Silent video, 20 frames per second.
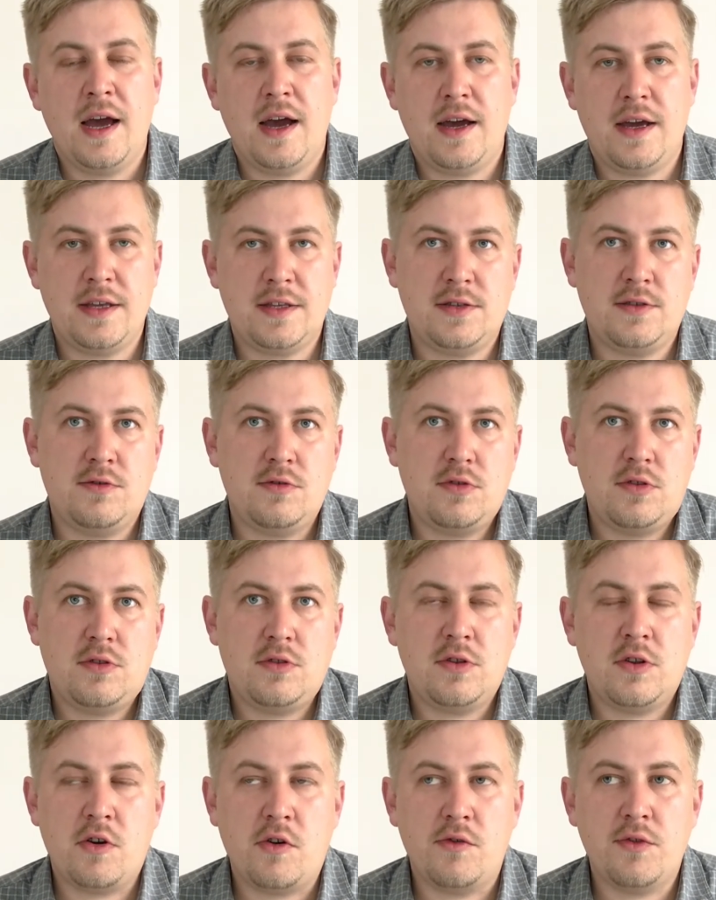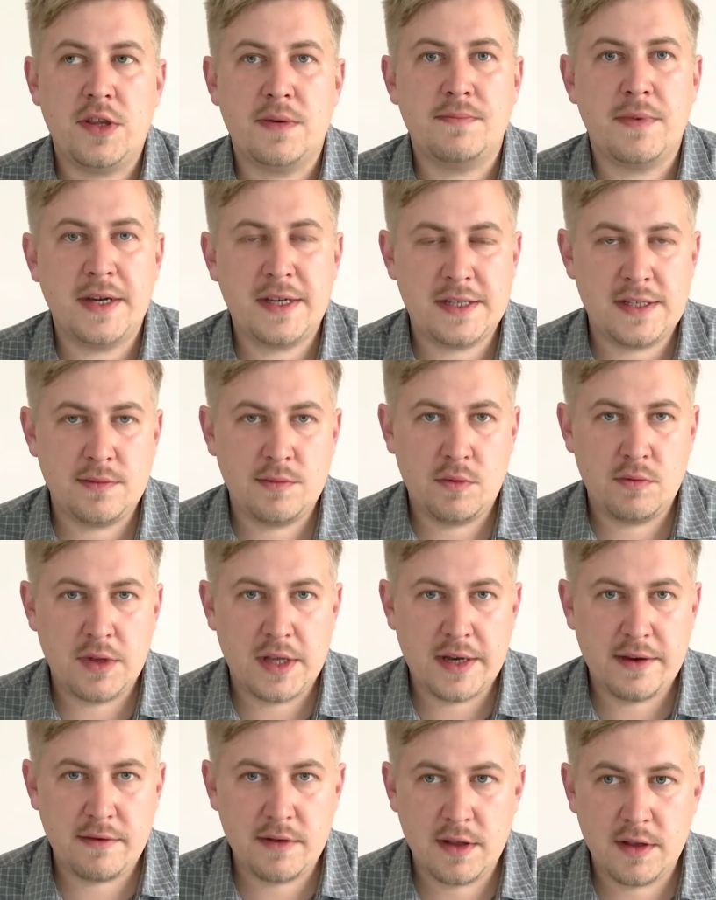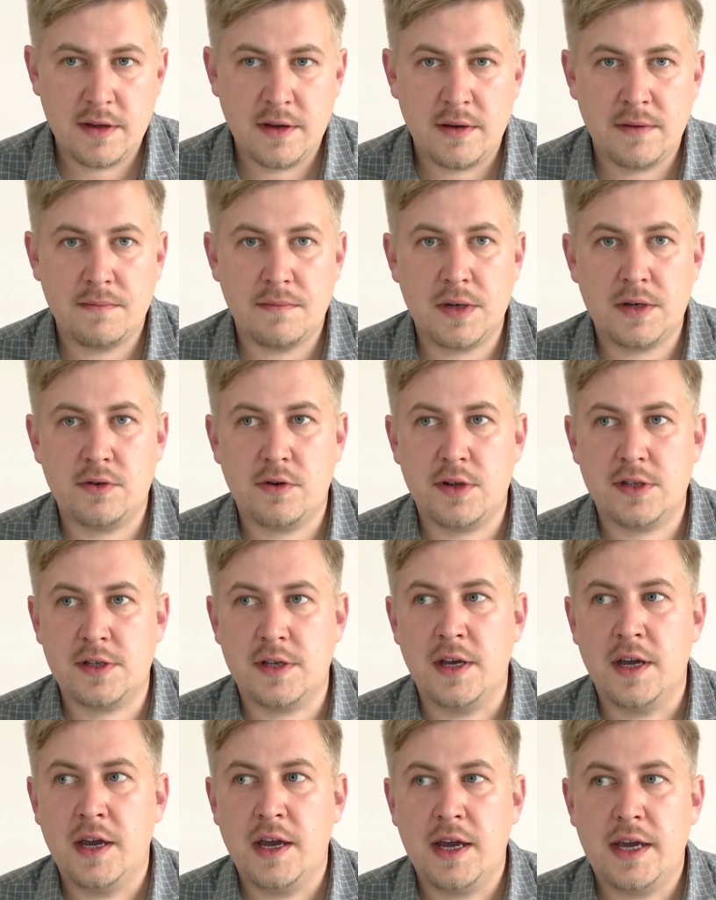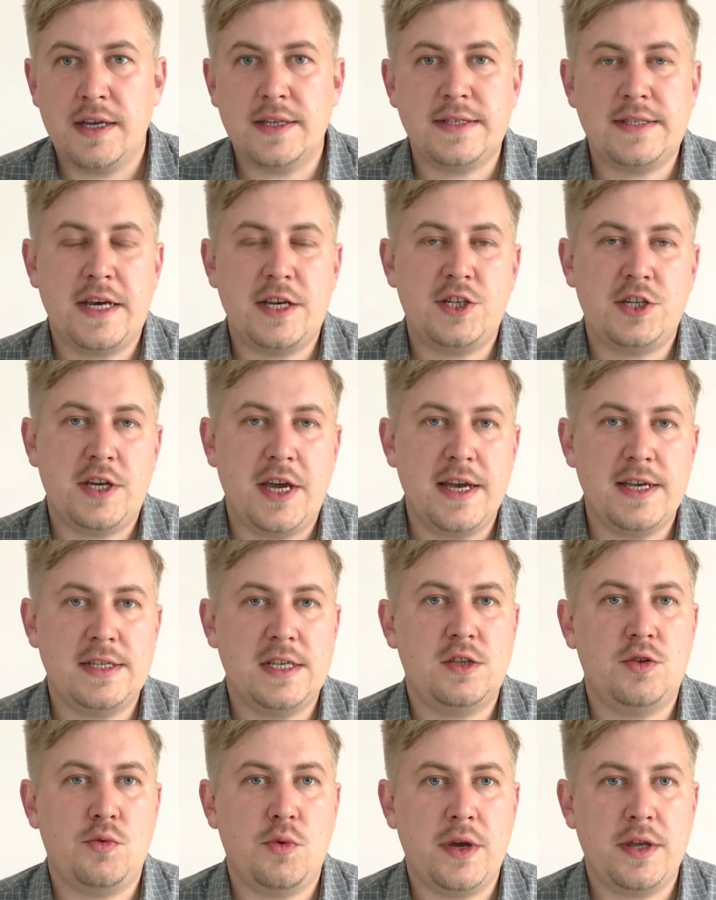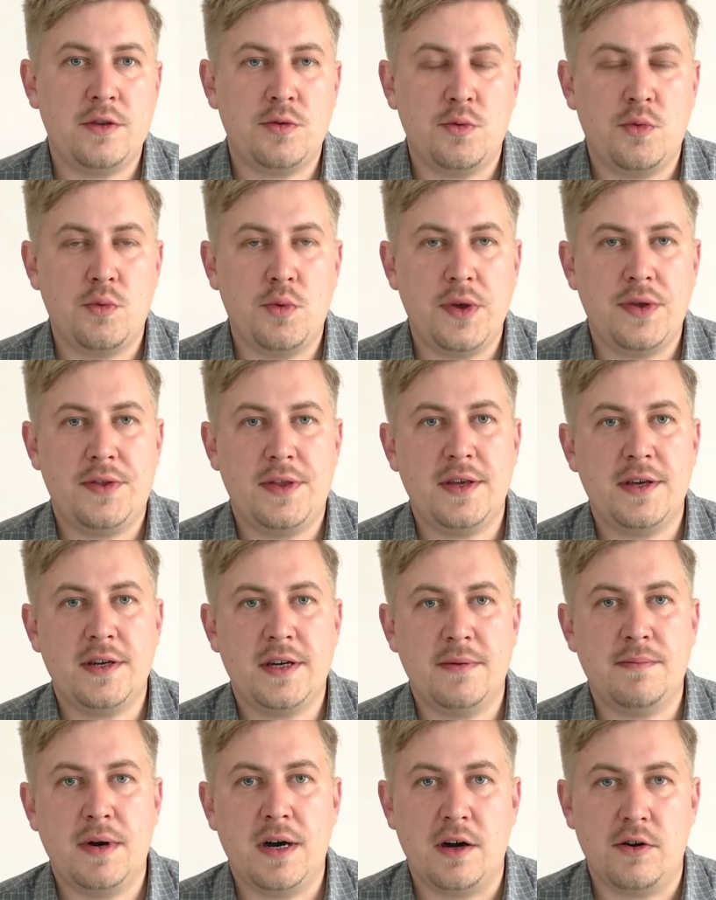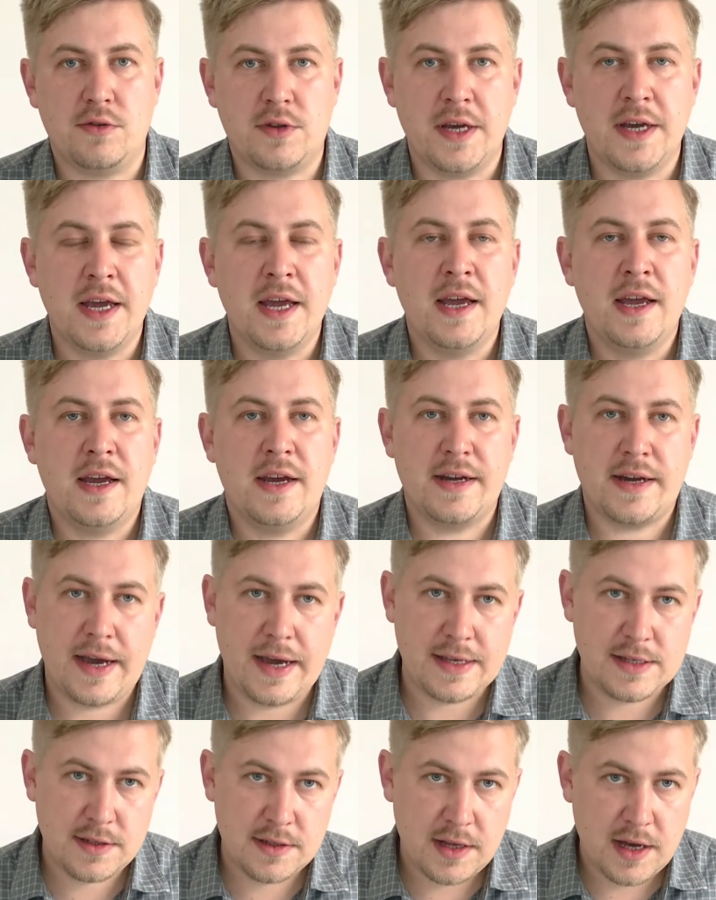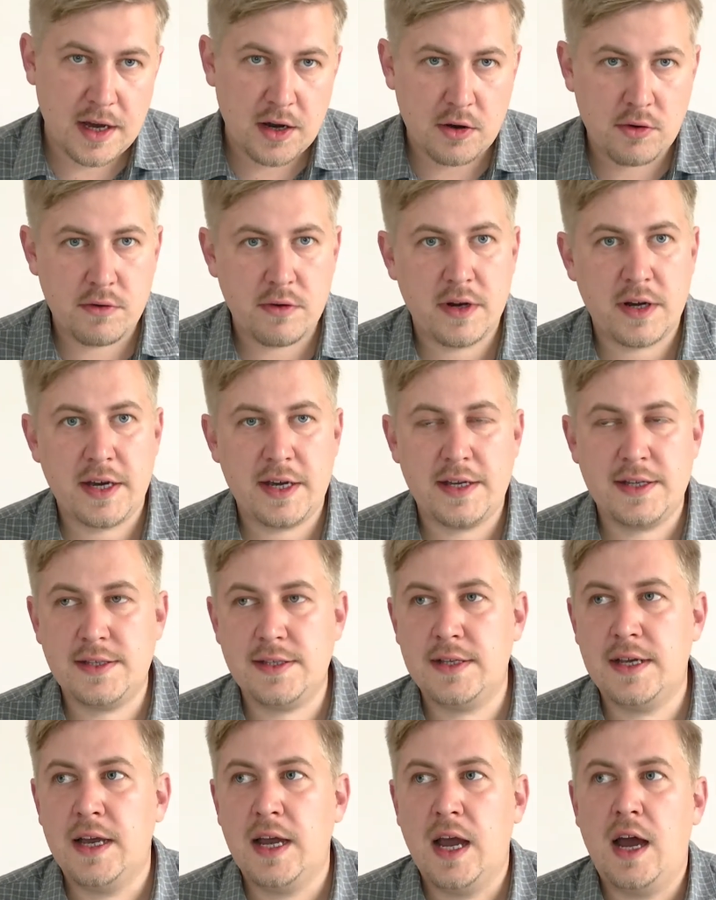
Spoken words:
it's good to know the maximum level, because in such cases when we think about raising our rates,